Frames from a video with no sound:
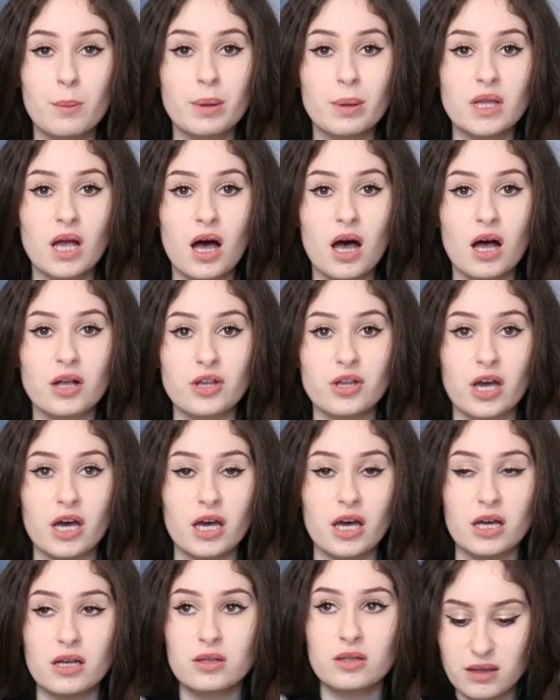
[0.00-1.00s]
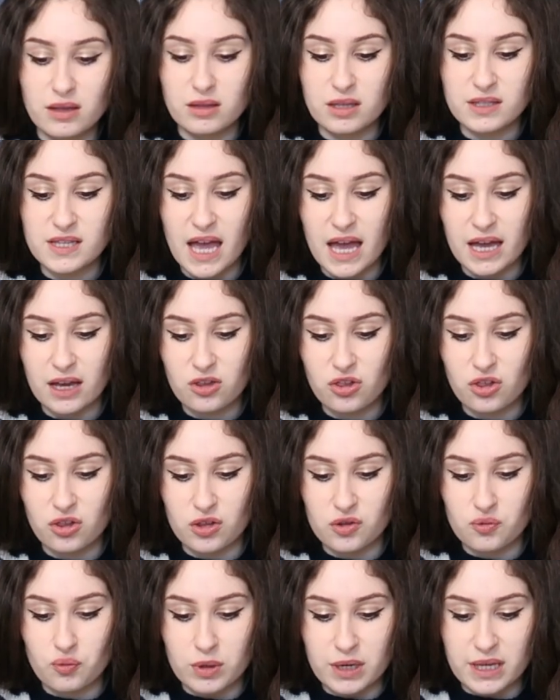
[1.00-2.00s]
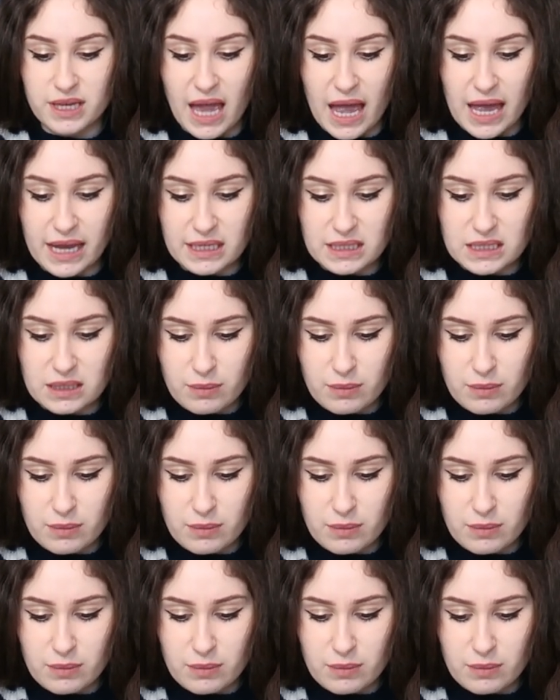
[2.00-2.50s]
a banana and then the texture just really getting